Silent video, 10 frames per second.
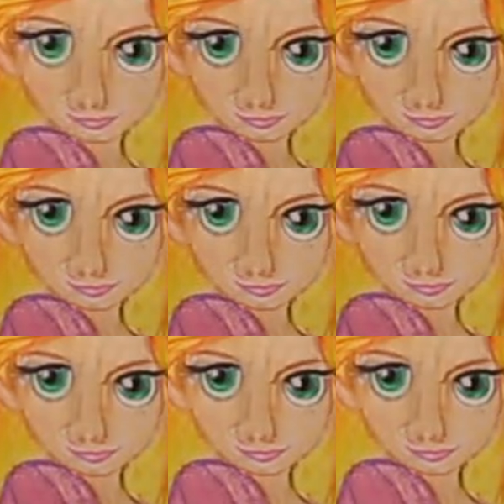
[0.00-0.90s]

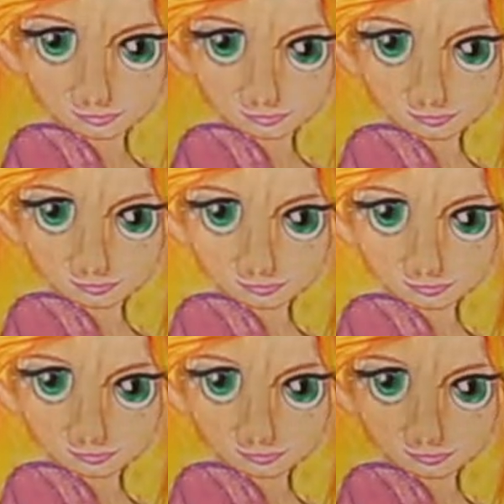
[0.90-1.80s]

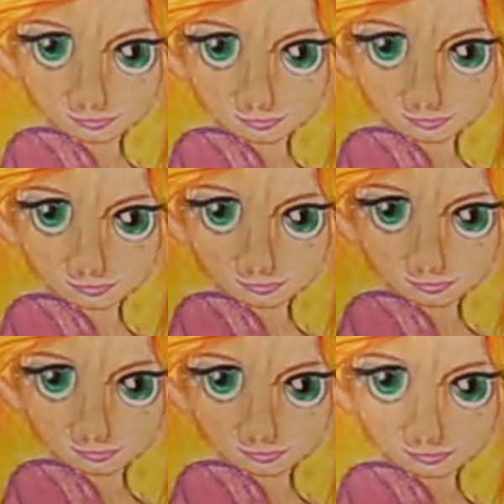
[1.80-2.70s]

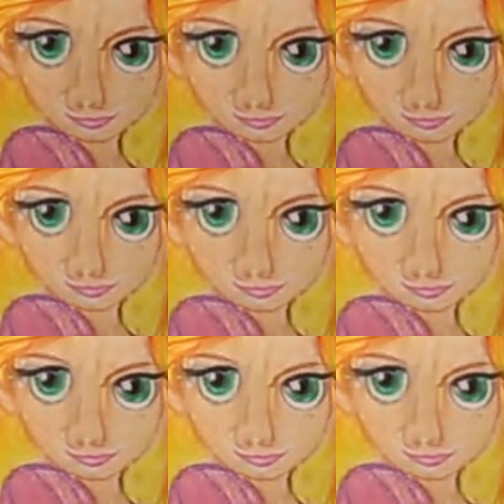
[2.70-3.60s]

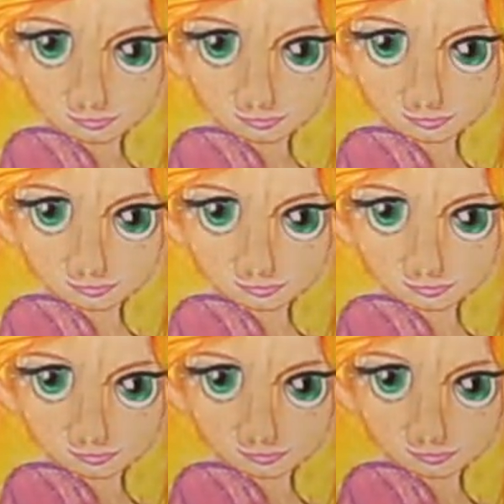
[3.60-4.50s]

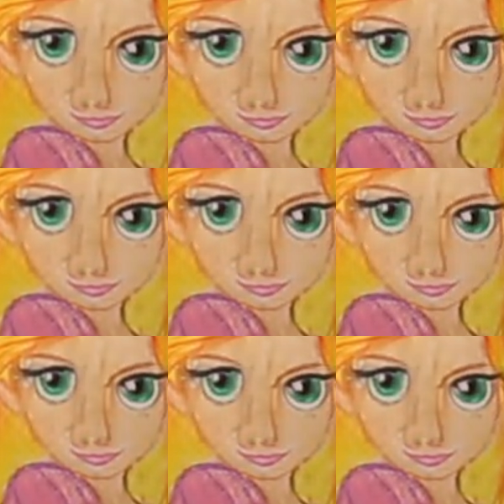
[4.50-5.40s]

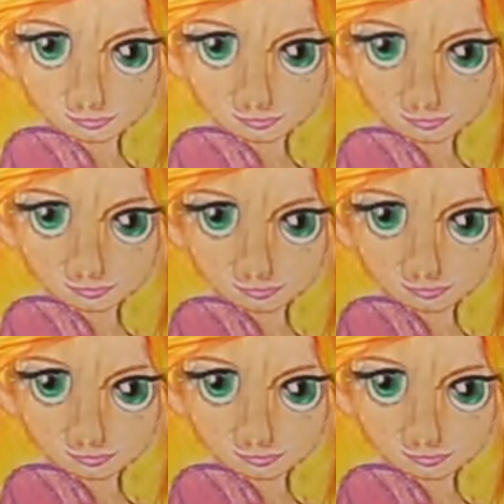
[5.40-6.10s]
(not speaking)